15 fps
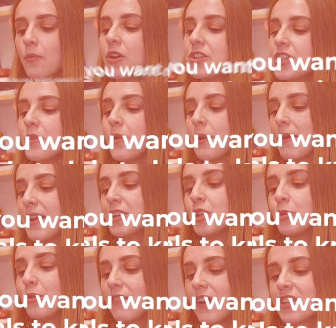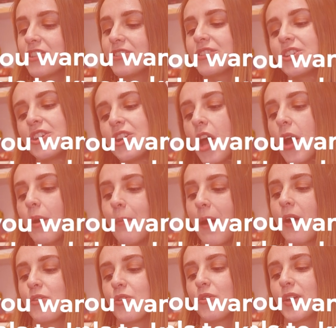What do you want medical professionals to know
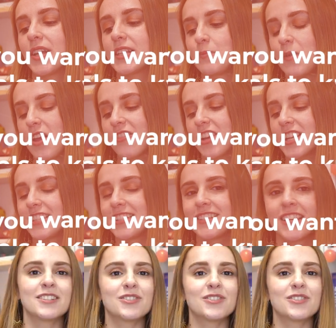about your experience?